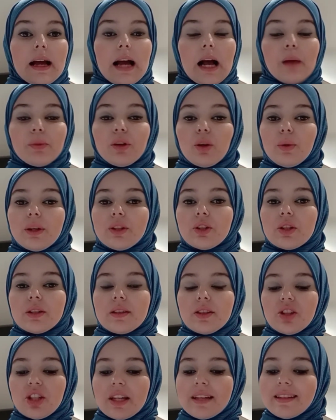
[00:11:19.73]
I'm going to
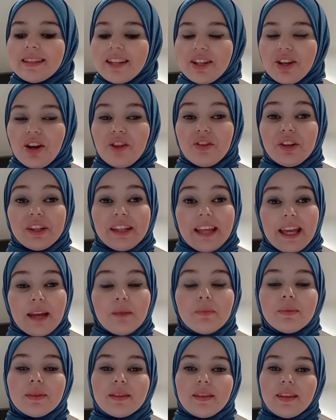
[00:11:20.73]
suggest another
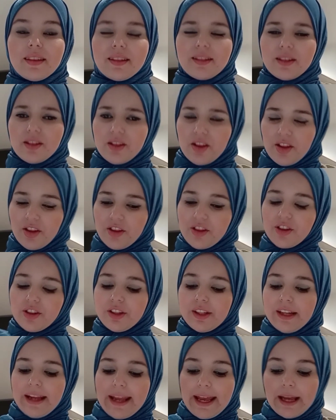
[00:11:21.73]
game. This is the
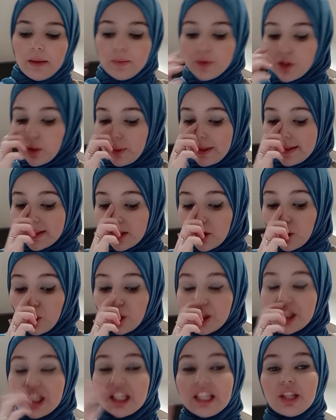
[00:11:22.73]
third game, so it's
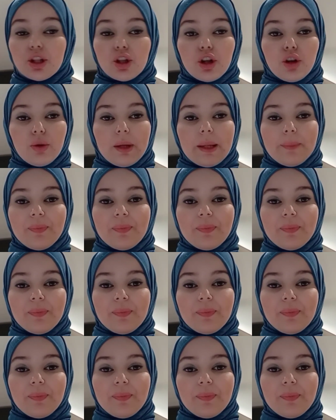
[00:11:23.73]
called Shitori.